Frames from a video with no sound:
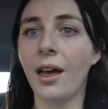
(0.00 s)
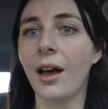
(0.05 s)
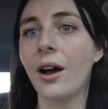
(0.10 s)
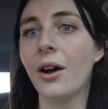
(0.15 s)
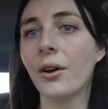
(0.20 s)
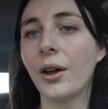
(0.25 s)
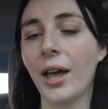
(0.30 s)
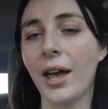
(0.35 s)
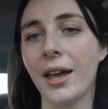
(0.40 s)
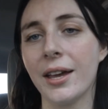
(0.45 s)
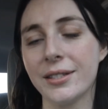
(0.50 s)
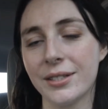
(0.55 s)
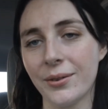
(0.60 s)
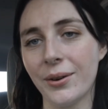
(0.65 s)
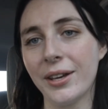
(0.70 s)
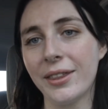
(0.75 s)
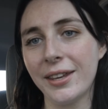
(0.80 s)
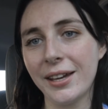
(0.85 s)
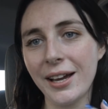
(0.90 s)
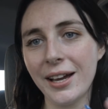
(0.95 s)
Okay, so I
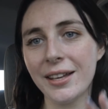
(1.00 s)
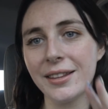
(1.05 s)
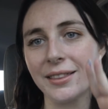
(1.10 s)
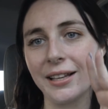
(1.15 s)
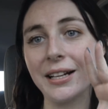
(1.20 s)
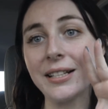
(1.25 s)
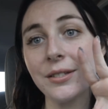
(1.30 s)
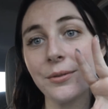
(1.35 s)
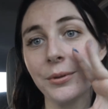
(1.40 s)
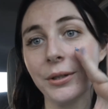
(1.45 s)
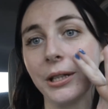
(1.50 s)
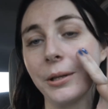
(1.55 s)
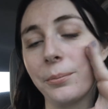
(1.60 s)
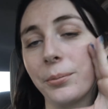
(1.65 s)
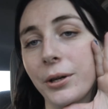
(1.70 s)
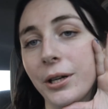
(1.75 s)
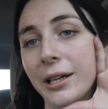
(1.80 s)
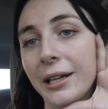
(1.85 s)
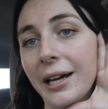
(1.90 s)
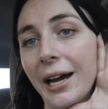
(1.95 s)
think that's really
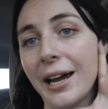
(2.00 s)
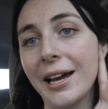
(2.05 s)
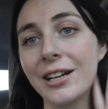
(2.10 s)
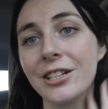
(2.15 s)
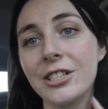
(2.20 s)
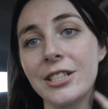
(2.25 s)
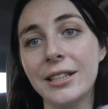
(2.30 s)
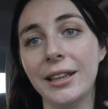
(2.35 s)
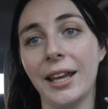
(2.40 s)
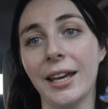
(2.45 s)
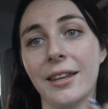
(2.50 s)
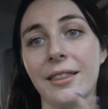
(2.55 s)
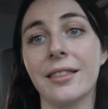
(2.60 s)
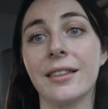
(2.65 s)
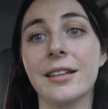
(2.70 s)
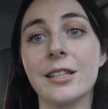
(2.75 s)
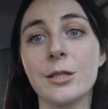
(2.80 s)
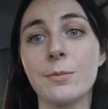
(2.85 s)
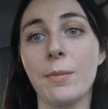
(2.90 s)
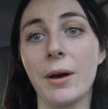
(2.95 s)
pretty. I actually like
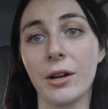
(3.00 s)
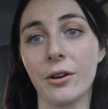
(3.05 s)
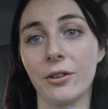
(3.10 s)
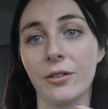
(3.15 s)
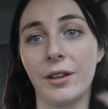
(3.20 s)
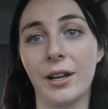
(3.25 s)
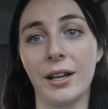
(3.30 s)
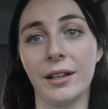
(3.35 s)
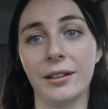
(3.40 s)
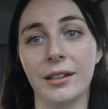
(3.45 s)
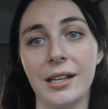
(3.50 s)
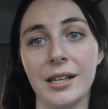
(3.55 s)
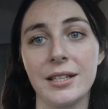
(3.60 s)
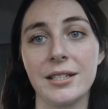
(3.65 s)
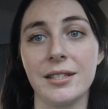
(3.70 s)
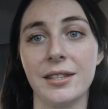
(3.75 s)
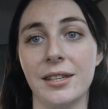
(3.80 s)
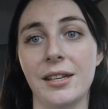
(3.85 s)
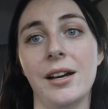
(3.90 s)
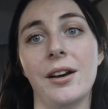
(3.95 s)
this better than I
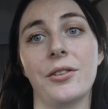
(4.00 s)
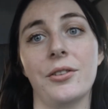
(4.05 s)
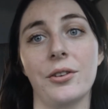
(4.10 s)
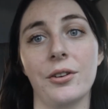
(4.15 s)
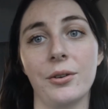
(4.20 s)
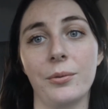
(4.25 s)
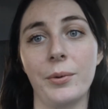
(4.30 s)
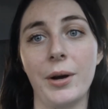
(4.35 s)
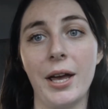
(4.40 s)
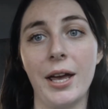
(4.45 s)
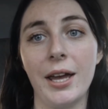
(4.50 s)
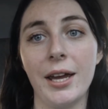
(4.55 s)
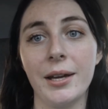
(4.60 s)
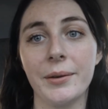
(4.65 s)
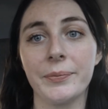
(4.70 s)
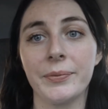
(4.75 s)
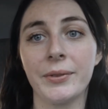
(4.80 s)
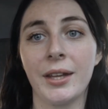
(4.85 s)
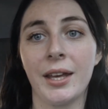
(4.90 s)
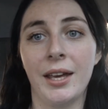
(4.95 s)
liked the other way.
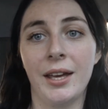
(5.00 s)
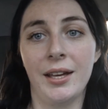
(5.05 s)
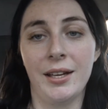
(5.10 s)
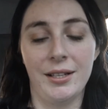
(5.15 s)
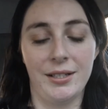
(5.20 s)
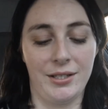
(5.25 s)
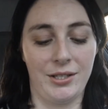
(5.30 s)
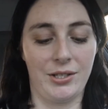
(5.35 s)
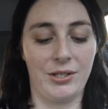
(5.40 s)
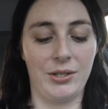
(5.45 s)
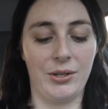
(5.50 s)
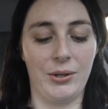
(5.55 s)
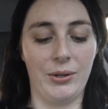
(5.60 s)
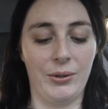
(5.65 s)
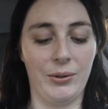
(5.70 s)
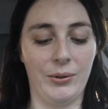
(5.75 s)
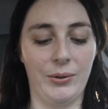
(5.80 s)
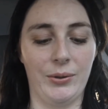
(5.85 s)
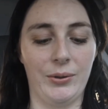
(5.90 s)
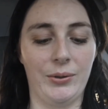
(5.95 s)

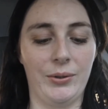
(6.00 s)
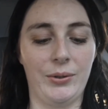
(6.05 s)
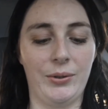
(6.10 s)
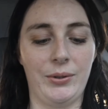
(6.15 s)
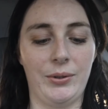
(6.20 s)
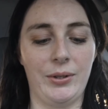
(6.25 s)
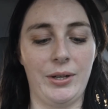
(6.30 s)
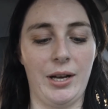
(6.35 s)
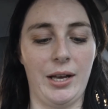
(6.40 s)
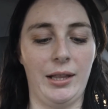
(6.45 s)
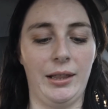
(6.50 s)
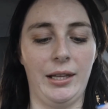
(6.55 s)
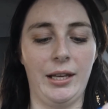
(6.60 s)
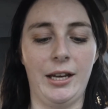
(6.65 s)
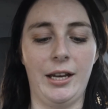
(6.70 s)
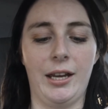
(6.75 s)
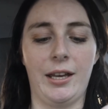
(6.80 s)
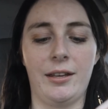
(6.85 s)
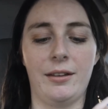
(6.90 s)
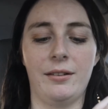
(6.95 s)
So I
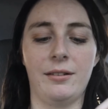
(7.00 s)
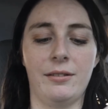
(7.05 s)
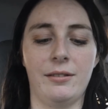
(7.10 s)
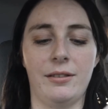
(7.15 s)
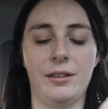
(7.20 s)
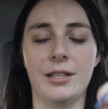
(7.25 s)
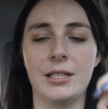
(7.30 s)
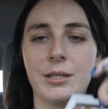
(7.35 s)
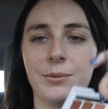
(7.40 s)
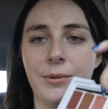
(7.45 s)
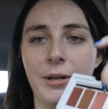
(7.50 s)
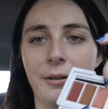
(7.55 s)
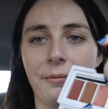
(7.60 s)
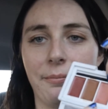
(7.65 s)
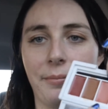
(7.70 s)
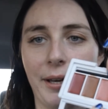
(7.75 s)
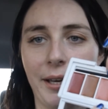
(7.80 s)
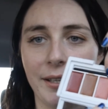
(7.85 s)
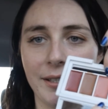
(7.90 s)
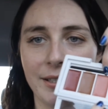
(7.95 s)
like this one
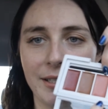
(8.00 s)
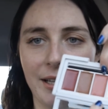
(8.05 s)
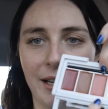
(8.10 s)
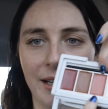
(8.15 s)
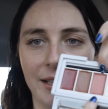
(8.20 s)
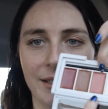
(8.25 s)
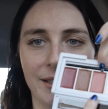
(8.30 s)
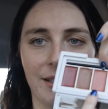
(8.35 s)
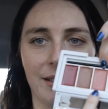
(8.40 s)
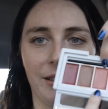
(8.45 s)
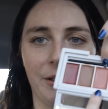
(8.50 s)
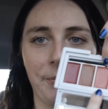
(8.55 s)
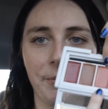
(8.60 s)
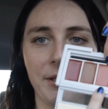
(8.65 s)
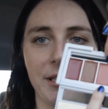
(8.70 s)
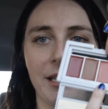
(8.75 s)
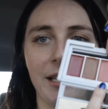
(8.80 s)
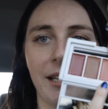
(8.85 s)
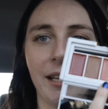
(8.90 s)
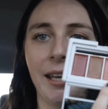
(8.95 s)
best as a
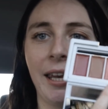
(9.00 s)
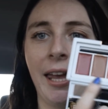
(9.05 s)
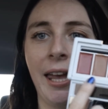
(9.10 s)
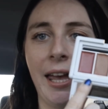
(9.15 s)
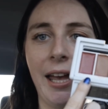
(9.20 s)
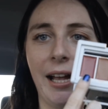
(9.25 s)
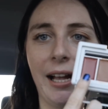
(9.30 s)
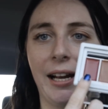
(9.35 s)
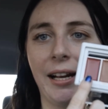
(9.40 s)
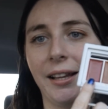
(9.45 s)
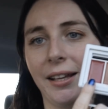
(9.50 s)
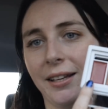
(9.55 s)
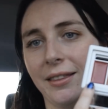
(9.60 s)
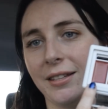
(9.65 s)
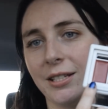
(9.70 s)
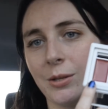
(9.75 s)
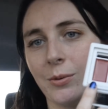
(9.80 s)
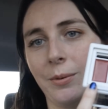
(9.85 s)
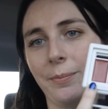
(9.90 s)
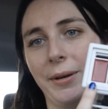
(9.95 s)
lipstick, and I like
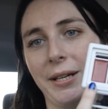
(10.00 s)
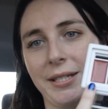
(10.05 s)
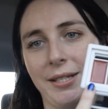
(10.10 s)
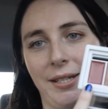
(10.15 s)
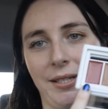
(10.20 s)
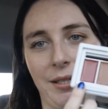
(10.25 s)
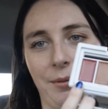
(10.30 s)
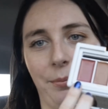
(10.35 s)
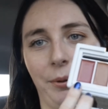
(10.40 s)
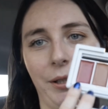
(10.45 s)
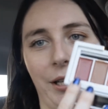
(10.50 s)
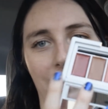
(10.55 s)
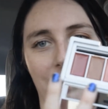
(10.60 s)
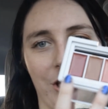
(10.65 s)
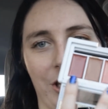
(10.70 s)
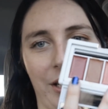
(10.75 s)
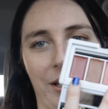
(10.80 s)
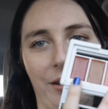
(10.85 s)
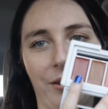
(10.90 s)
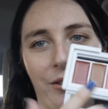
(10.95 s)
this one best as a blush,
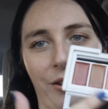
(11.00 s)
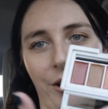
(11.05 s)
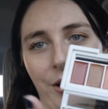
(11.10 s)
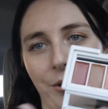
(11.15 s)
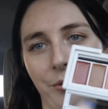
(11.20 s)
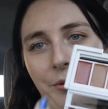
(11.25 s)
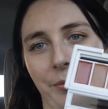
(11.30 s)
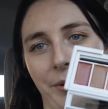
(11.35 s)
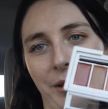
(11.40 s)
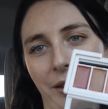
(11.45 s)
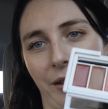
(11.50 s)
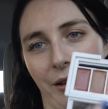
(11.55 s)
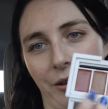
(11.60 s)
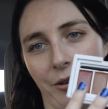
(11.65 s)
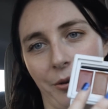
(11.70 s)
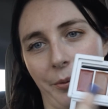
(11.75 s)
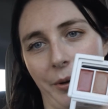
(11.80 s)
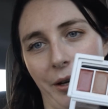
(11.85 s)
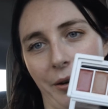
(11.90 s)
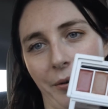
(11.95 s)
and I thought it would be other
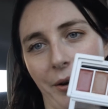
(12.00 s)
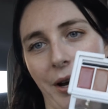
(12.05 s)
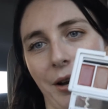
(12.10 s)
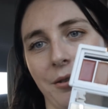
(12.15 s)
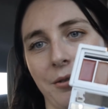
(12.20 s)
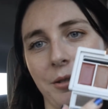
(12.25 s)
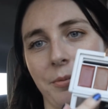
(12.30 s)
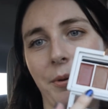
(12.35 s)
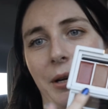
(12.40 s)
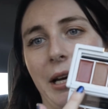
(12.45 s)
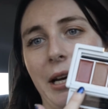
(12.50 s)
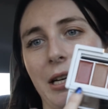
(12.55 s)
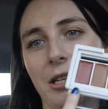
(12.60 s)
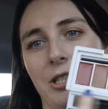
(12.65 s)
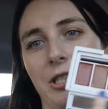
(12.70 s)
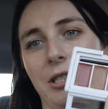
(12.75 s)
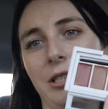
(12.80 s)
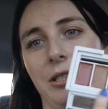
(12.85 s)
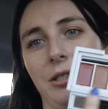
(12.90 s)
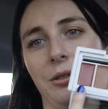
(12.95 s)
way around, but I
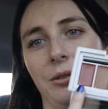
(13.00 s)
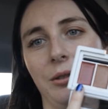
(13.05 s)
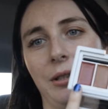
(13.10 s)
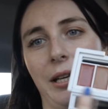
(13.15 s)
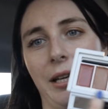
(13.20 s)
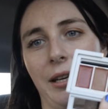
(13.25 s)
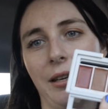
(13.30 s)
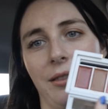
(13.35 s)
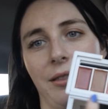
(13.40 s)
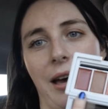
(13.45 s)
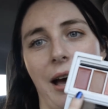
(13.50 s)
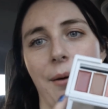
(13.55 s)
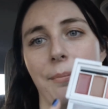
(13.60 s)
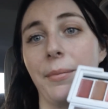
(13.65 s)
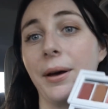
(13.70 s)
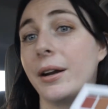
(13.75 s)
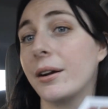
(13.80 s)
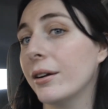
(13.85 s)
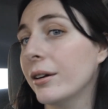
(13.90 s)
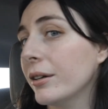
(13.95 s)
actually do like that
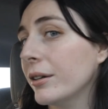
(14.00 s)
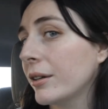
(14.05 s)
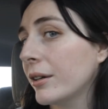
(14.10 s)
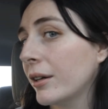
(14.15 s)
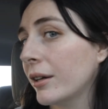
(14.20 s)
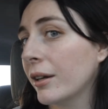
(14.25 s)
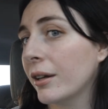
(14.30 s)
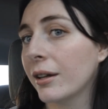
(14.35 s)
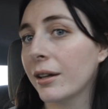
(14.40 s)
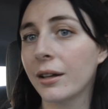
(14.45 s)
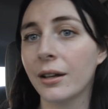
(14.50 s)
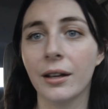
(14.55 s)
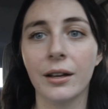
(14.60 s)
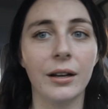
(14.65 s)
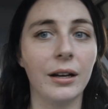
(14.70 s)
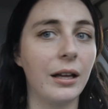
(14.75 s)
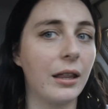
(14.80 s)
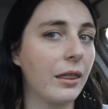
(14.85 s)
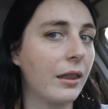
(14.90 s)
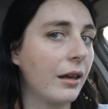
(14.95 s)
better.
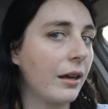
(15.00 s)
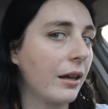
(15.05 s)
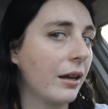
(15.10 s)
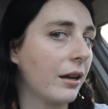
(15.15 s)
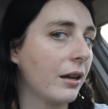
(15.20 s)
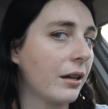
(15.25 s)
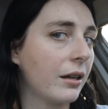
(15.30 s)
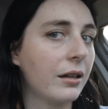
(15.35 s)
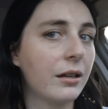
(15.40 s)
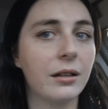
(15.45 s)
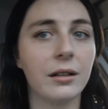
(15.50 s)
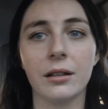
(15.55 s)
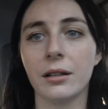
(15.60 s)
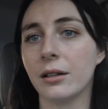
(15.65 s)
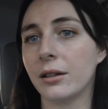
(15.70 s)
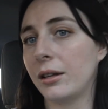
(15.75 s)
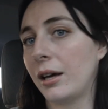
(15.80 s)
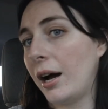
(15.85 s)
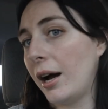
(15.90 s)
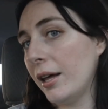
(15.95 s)
And then
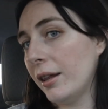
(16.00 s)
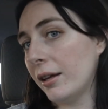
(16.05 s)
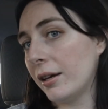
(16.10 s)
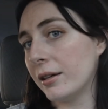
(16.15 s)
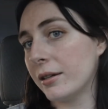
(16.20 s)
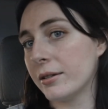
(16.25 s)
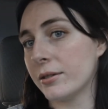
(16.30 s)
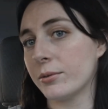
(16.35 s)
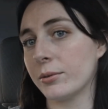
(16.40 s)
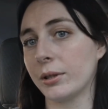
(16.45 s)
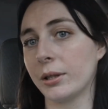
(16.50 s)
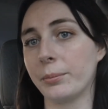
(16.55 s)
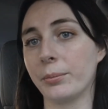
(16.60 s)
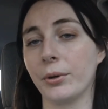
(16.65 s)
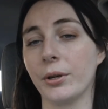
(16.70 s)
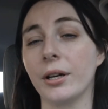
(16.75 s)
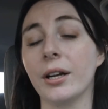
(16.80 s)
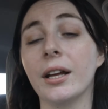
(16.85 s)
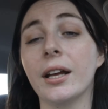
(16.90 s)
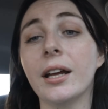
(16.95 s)
the highlight is really
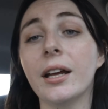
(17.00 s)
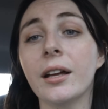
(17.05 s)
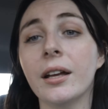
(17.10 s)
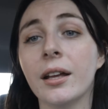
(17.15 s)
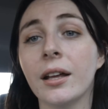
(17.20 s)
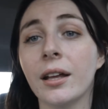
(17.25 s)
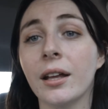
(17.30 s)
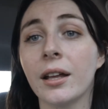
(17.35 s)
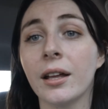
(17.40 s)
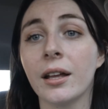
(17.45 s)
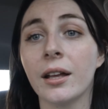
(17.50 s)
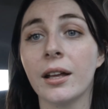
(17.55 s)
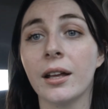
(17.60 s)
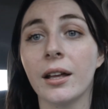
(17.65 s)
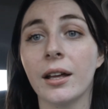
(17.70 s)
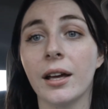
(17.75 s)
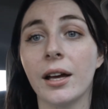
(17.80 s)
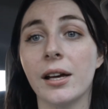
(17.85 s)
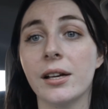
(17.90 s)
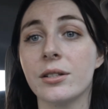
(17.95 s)
pretty
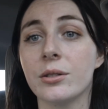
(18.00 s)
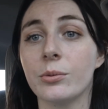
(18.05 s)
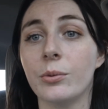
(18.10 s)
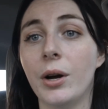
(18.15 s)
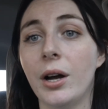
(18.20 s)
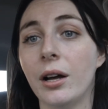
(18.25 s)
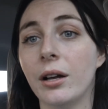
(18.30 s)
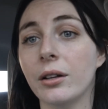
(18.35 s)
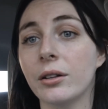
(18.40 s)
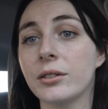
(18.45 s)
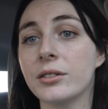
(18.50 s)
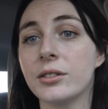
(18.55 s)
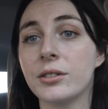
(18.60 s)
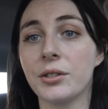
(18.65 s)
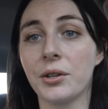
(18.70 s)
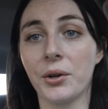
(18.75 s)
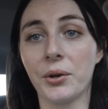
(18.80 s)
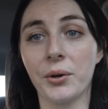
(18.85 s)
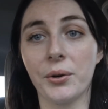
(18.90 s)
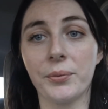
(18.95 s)
as well.
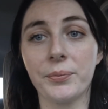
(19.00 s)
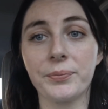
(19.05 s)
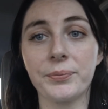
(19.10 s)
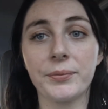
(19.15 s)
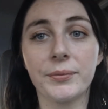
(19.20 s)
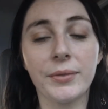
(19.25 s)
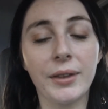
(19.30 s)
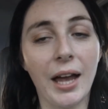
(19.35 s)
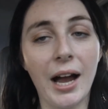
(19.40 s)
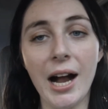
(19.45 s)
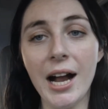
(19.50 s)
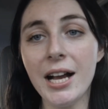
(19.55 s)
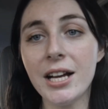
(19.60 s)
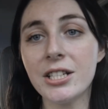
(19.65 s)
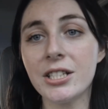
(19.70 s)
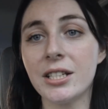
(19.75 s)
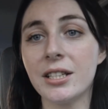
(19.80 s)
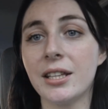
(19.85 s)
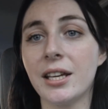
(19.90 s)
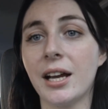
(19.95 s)
So I
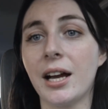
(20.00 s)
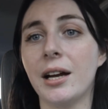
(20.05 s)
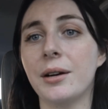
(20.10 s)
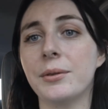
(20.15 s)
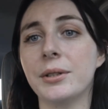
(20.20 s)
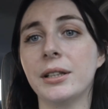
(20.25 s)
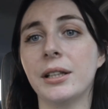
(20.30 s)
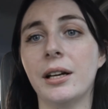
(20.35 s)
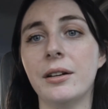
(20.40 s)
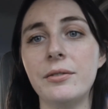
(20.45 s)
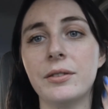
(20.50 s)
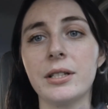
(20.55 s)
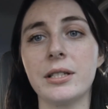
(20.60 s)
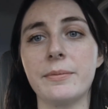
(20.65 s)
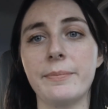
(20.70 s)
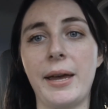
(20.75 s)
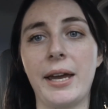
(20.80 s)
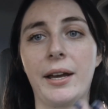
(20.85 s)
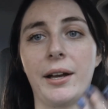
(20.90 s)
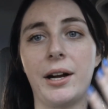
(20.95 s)
actually think I would love this
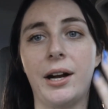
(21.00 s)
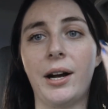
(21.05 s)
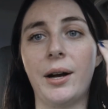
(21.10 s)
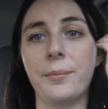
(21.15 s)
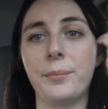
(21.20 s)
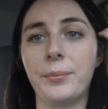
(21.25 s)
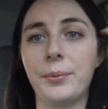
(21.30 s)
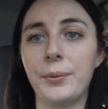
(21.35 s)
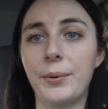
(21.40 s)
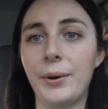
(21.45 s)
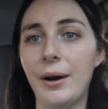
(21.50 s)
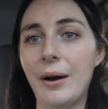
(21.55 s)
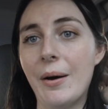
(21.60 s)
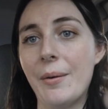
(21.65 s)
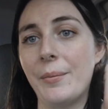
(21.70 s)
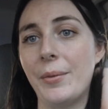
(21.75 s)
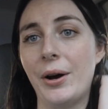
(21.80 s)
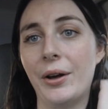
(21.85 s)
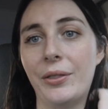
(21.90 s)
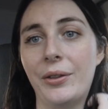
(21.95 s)
makeup
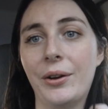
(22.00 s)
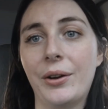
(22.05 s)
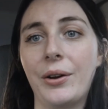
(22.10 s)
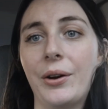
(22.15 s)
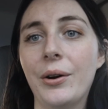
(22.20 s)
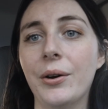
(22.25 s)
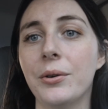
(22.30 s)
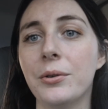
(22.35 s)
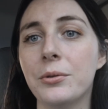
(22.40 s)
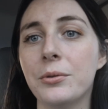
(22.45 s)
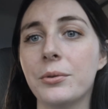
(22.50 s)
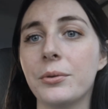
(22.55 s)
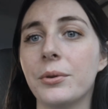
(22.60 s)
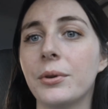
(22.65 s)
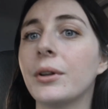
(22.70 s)
on the go,